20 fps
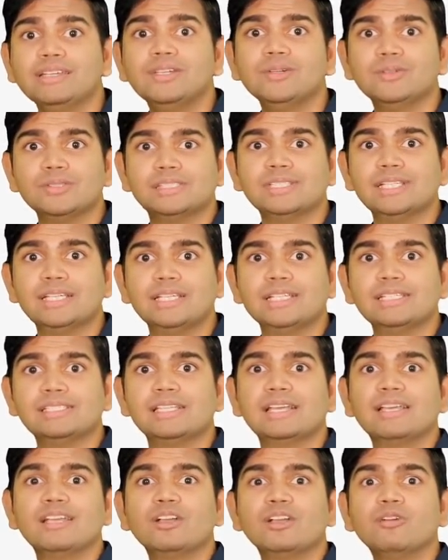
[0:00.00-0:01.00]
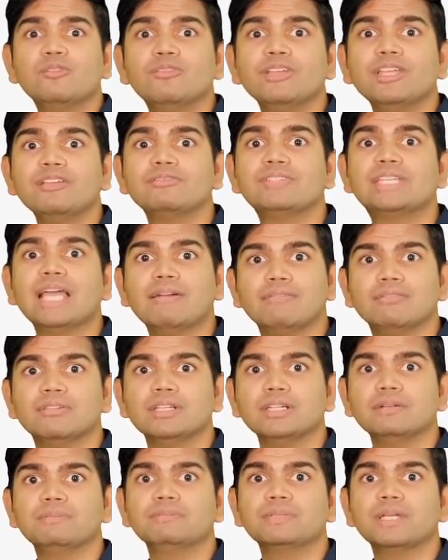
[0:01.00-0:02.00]
news is we've
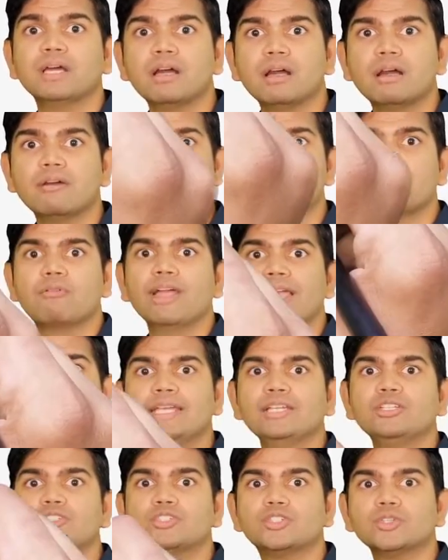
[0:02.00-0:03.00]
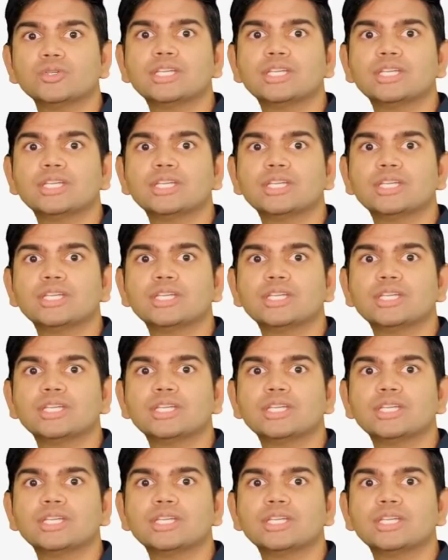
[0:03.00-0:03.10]
developed a way to